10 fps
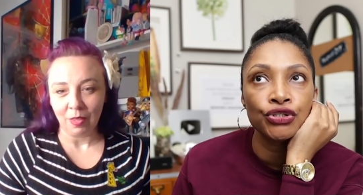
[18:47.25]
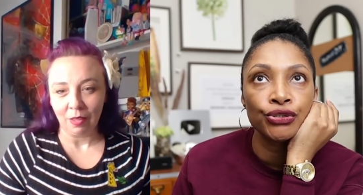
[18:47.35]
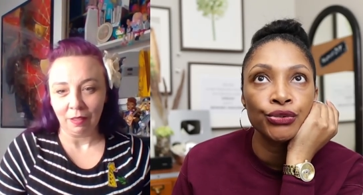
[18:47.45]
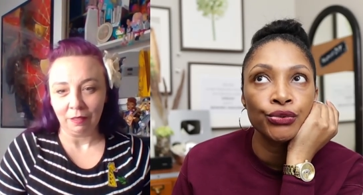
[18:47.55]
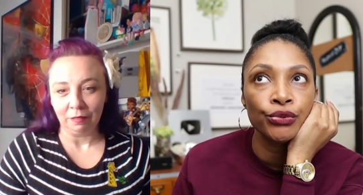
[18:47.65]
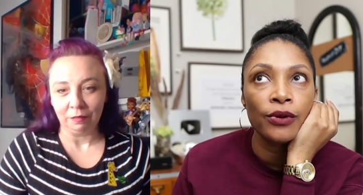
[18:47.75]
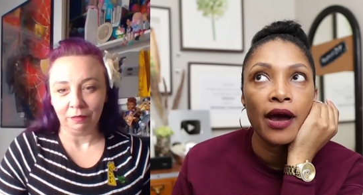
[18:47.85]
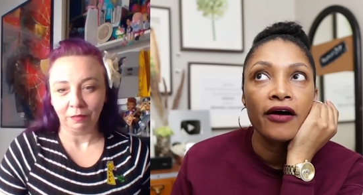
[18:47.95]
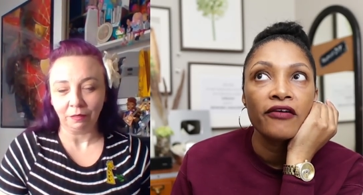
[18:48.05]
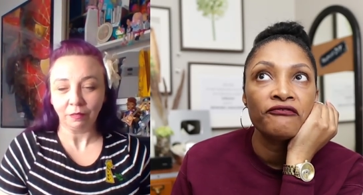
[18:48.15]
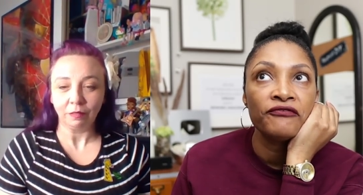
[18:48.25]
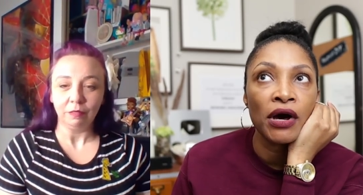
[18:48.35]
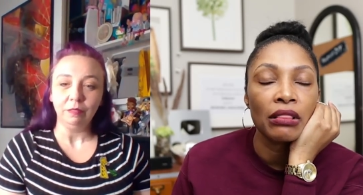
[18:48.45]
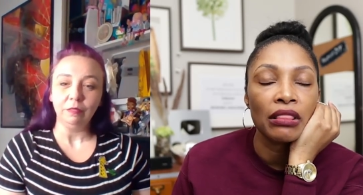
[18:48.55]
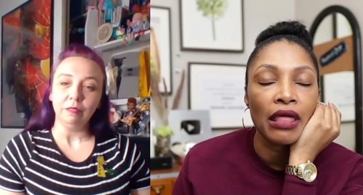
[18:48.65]
Speaker 1: you
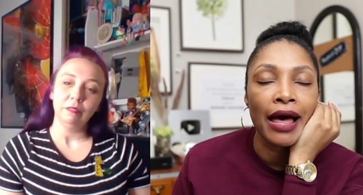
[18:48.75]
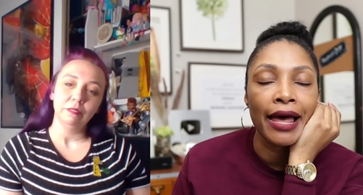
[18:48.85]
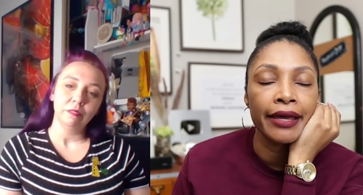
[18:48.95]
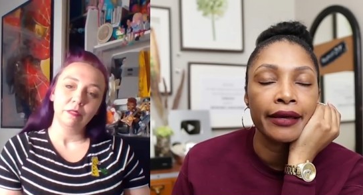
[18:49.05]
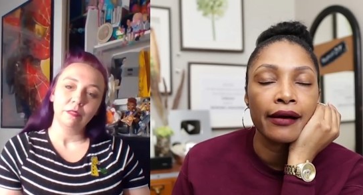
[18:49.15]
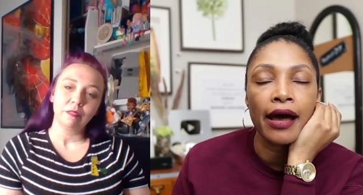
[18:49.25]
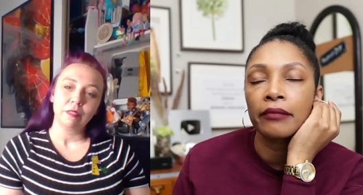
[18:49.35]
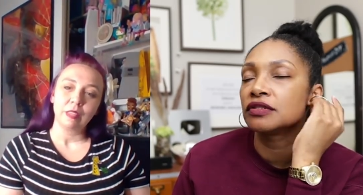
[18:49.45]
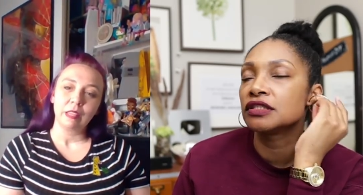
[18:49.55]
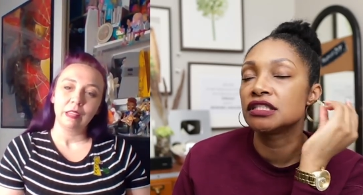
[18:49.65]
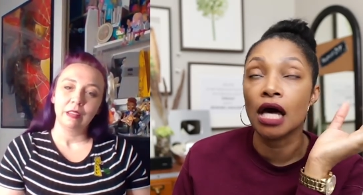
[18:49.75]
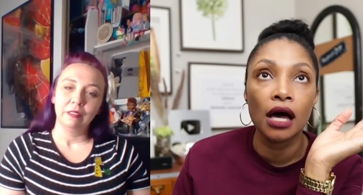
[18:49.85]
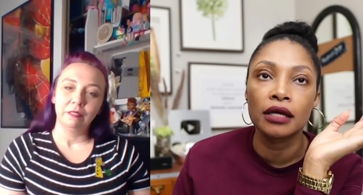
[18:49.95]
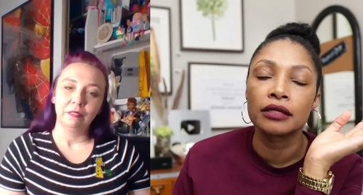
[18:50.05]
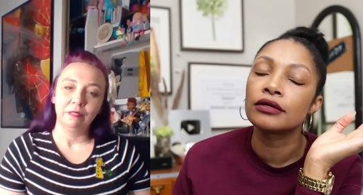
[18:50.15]
felt like I'm
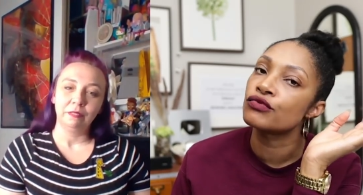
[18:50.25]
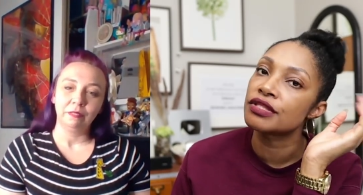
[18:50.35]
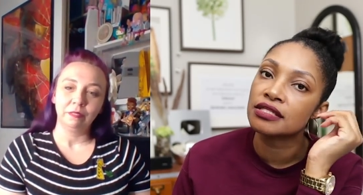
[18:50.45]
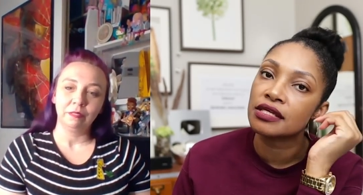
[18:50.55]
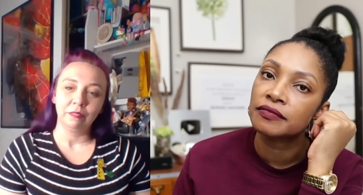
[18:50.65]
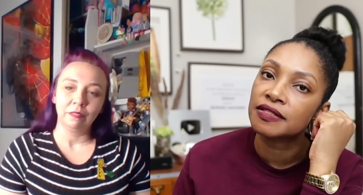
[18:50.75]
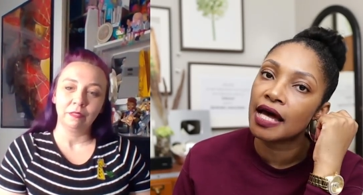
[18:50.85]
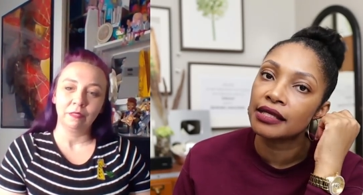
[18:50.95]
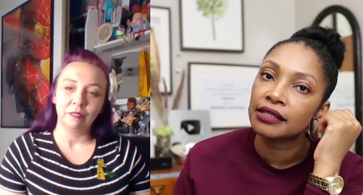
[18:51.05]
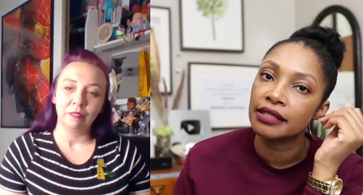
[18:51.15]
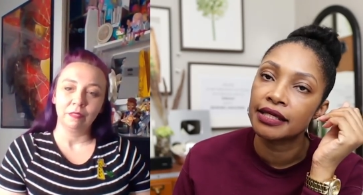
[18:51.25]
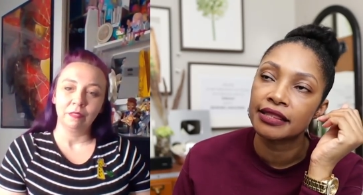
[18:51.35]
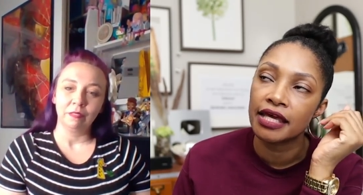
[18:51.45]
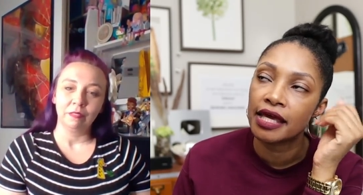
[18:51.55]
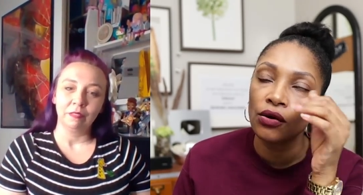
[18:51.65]
done with this upcycling
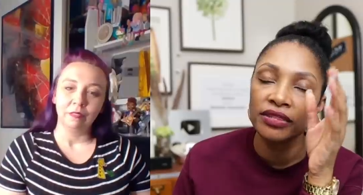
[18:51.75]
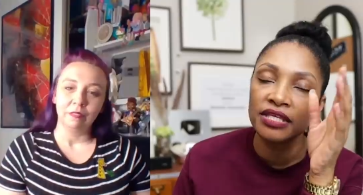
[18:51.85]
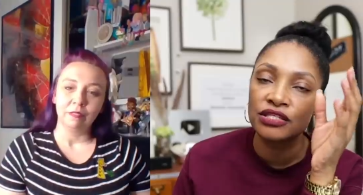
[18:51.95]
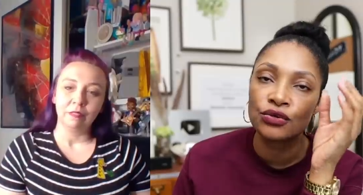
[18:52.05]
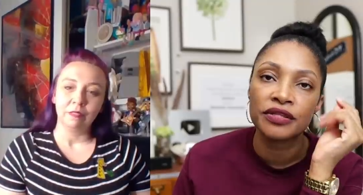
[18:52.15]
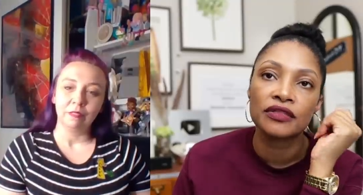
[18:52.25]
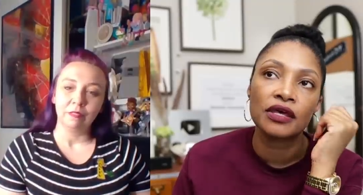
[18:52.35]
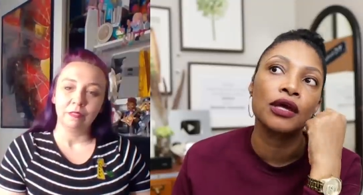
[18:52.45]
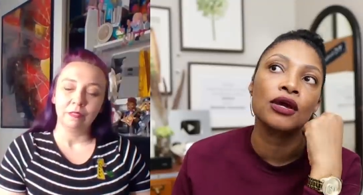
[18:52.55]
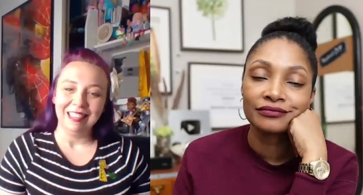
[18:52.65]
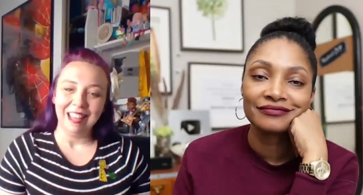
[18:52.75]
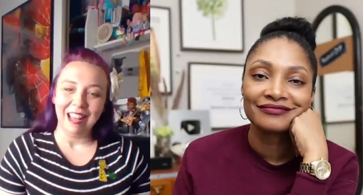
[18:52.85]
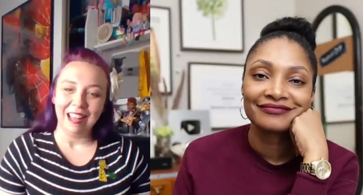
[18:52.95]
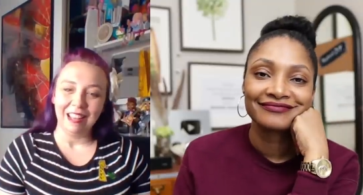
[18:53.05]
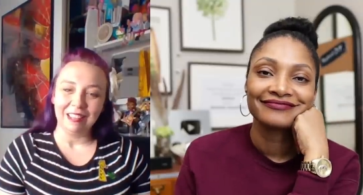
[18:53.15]
thing or this sewing thing?
Speaker 2: Uh,
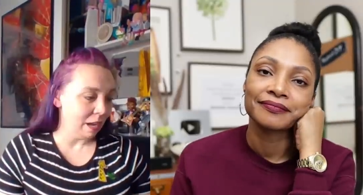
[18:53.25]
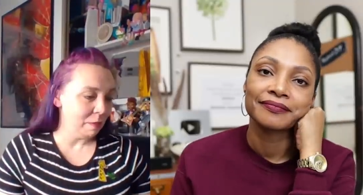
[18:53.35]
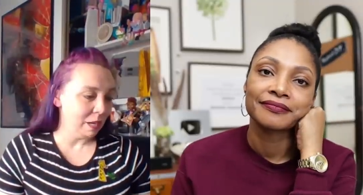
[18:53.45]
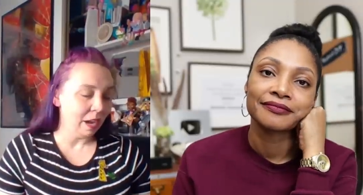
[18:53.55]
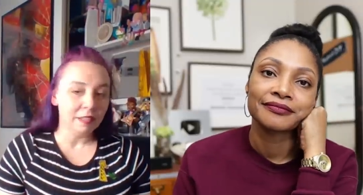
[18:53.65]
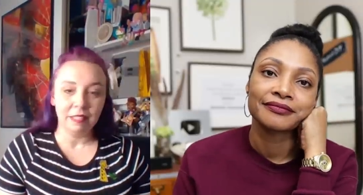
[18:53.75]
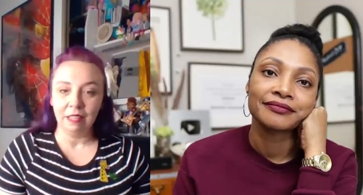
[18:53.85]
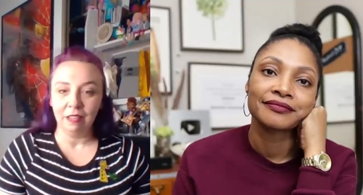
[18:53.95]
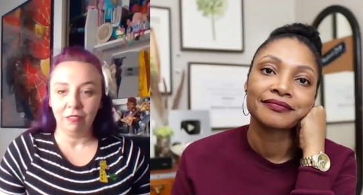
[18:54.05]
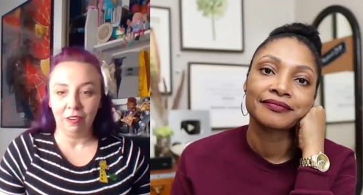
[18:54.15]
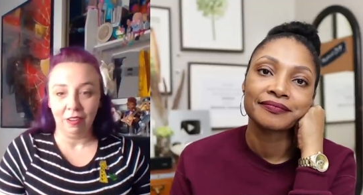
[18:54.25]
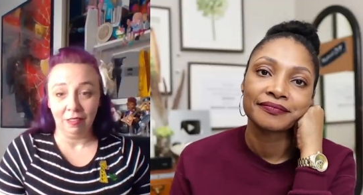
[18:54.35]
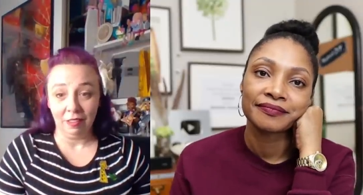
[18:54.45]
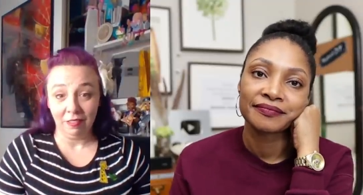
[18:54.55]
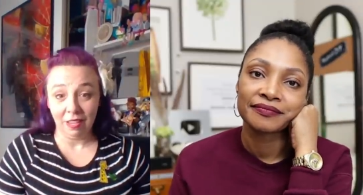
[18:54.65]
yeah. I mean, I did it for
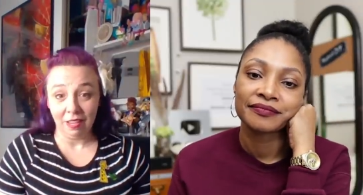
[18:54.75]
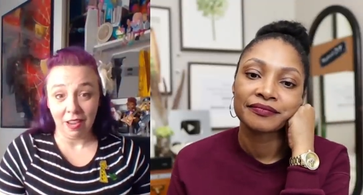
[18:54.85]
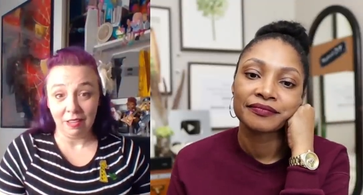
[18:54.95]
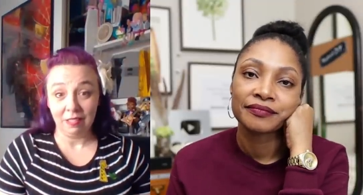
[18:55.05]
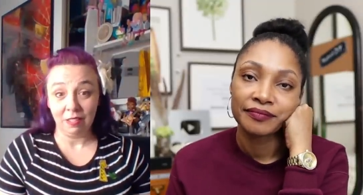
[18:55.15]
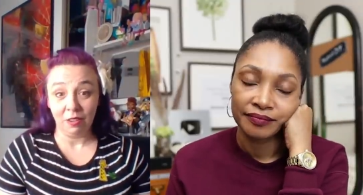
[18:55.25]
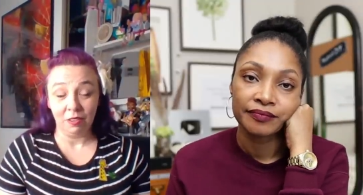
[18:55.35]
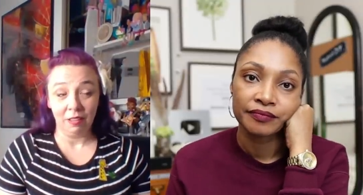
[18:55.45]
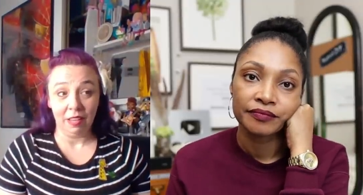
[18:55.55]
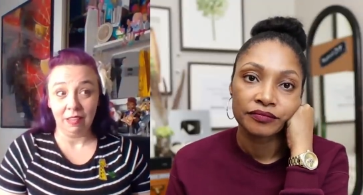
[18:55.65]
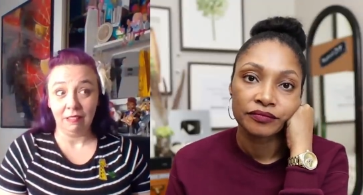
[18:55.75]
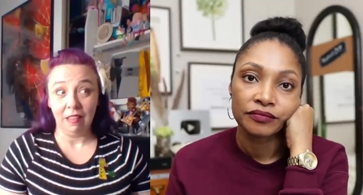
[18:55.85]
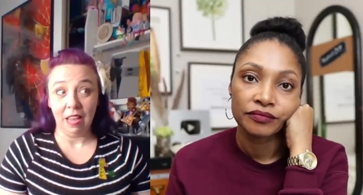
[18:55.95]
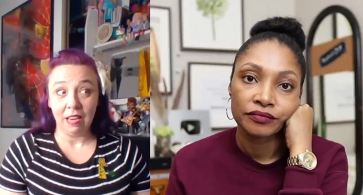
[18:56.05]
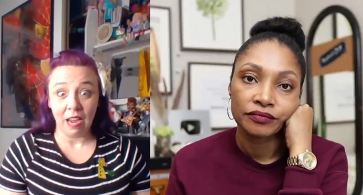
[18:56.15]
a living. I sewed like
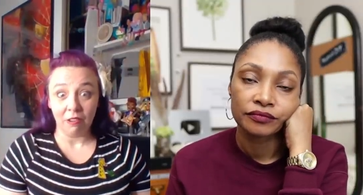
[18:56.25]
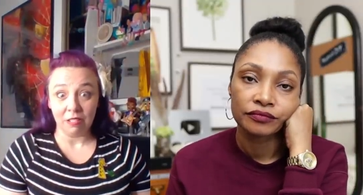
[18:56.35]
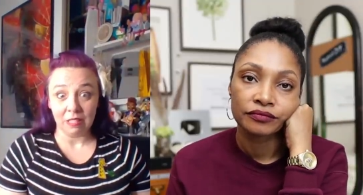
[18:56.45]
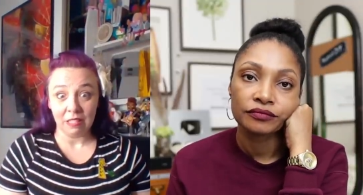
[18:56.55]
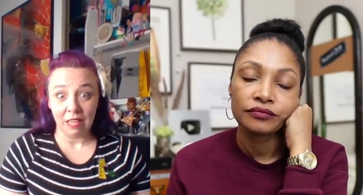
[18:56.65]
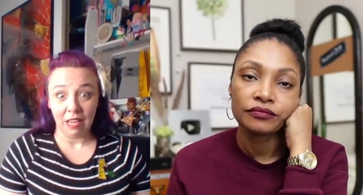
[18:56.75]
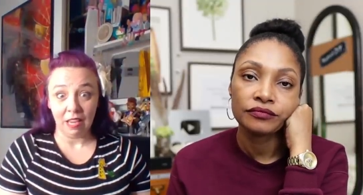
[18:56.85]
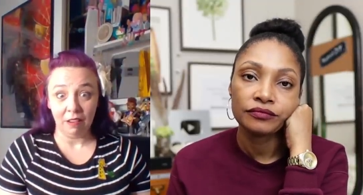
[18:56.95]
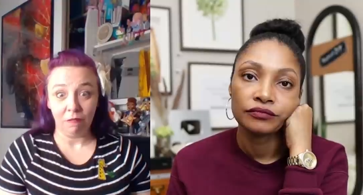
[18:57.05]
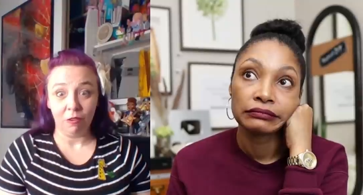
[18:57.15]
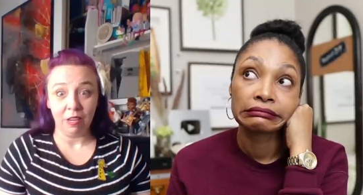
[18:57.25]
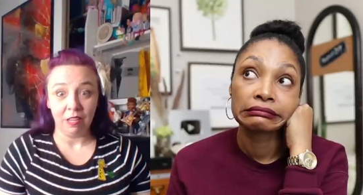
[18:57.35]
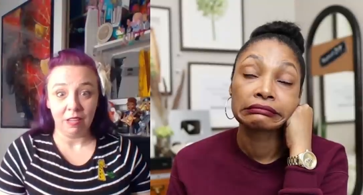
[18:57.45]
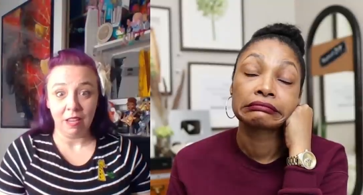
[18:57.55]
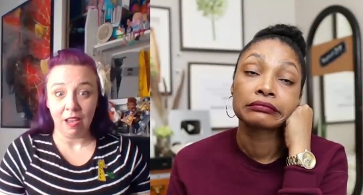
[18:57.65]
eight hours a day,
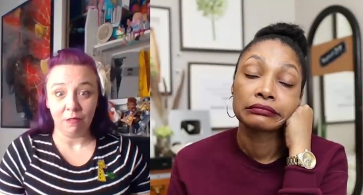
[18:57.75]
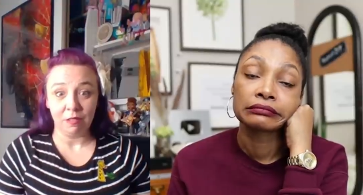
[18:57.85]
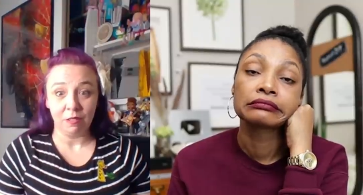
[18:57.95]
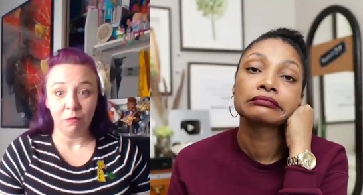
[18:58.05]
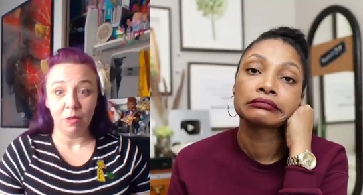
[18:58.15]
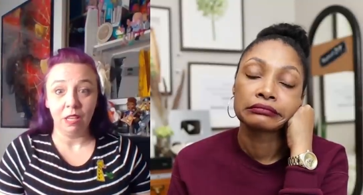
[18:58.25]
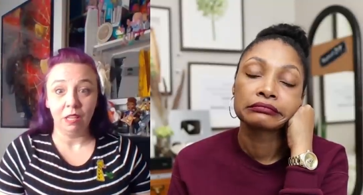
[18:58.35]
40 hours a